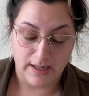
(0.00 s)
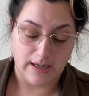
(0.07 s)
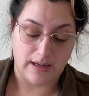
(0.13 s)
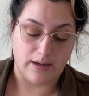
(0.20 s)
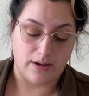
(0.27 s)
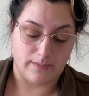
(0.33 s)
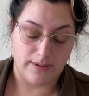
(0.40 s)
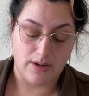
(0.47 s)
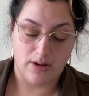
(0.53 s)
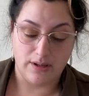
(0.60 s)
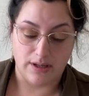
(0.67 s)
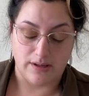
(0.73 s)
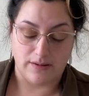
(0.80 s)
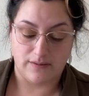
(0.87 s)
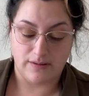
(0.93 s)
And I'll be
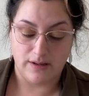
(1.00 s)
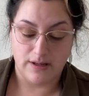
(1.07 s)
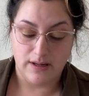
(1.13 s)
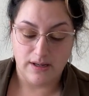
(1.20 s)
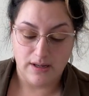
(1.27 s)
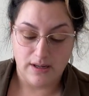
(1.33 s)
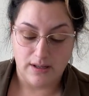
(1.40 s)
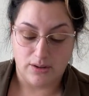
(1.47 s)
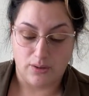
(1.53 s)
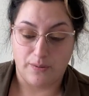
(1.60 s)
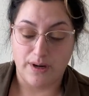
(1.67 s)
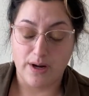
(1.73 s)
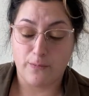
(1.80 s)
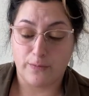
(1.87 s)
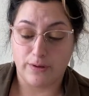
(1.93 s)
honest. The one
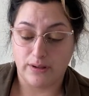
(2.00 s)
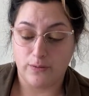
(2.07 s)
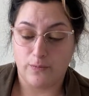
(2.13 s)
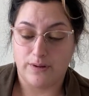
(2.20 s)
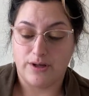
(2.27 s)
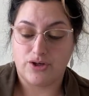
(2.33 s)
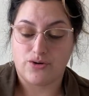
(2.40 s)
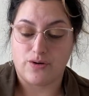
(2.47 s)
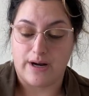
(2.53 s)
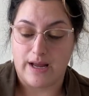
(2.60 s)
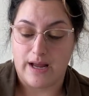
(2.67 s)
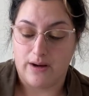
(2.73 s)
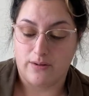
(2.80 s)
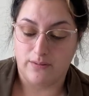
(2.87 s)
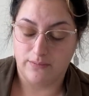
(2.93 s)
I really want to try
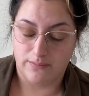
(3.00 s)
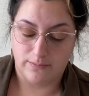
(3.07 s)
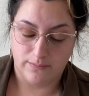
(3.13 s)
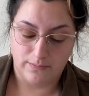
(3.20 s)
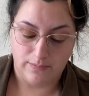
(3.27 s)
out